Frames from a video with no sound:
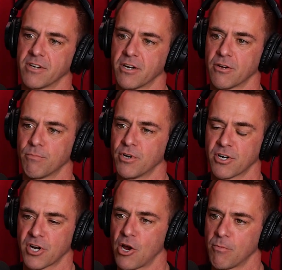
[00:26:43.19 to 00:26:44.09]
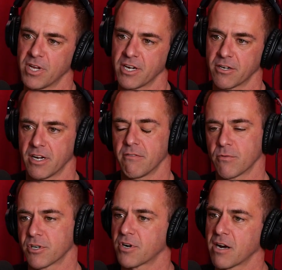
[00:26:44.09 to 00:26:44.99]
You know, you put on your helmet, and even
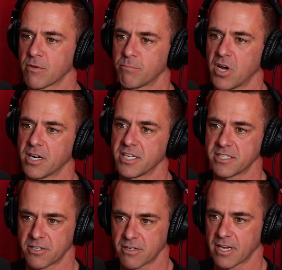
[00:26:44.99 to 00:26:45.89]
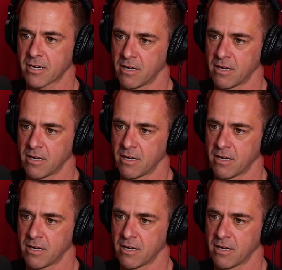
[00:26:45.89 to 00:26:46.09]
when you're riding with buddies, you're